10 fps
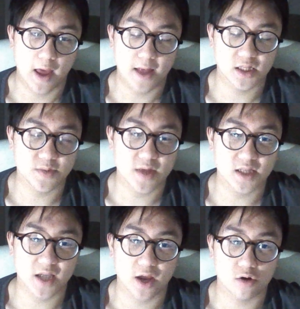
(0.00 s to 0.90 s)
and to me
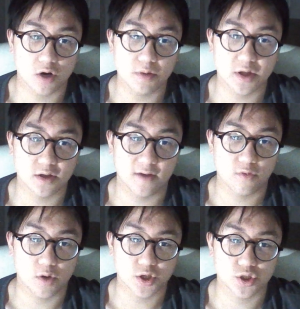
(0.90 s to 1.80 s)
that's an incredibly
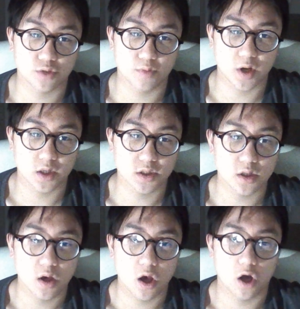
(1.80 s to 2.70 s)
tough question
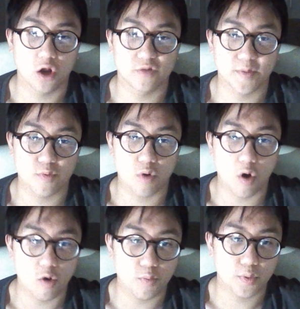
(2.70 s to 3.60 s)
because a lot of people
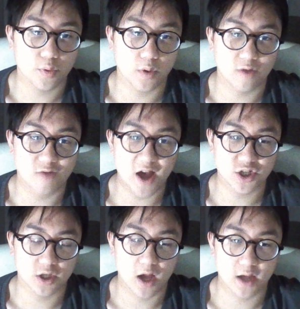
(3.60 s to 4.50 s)
cope and
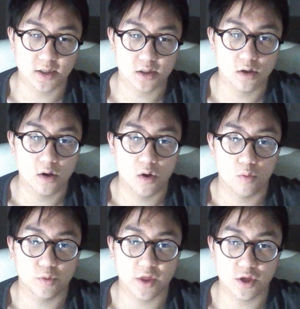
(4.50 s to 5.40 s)
rationalize
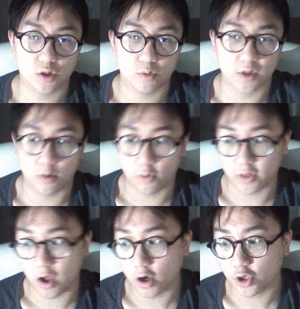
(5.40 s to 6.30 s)
what they, what they what
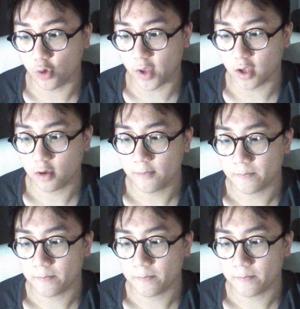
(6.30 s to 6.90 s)
they are doing